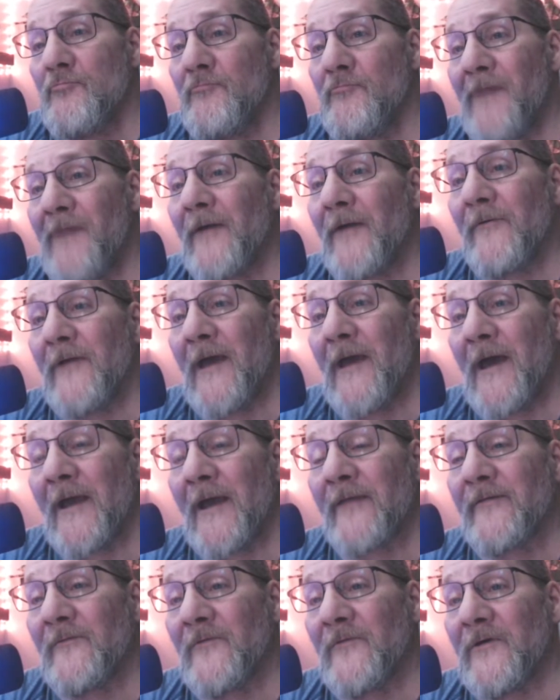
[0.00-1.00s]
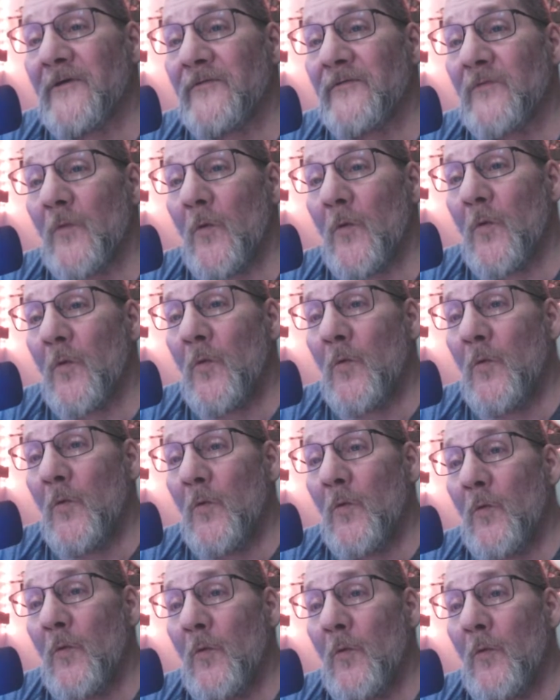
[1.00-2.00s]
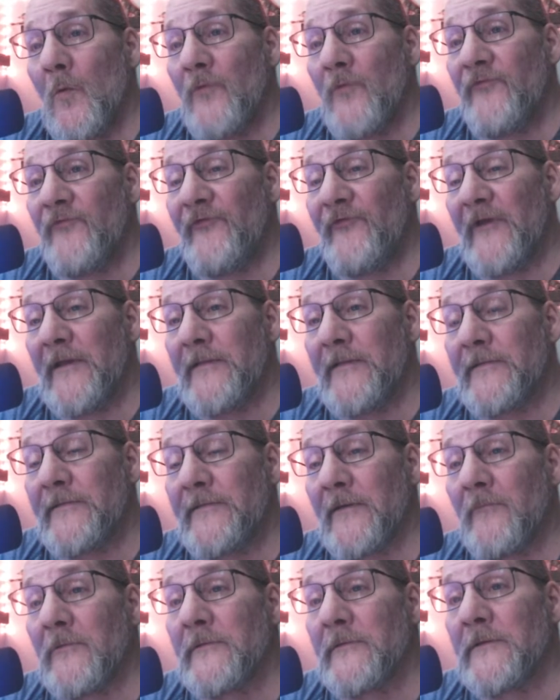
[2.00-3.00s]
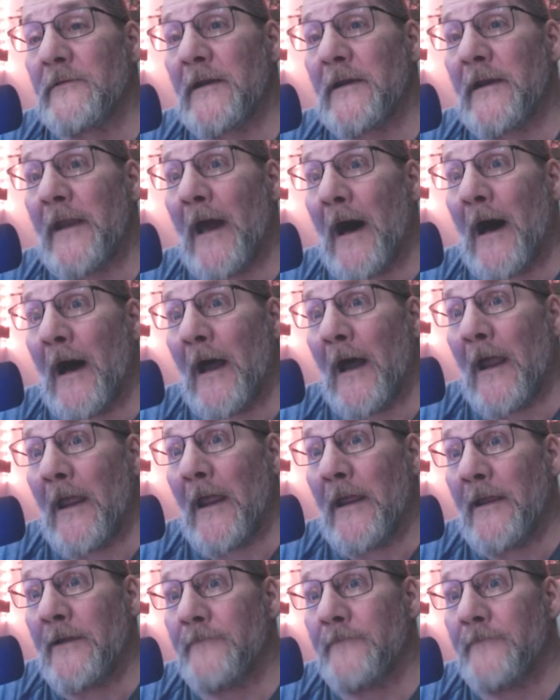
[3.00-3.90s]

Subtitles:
My reaction was, oh shit, someone's going to die.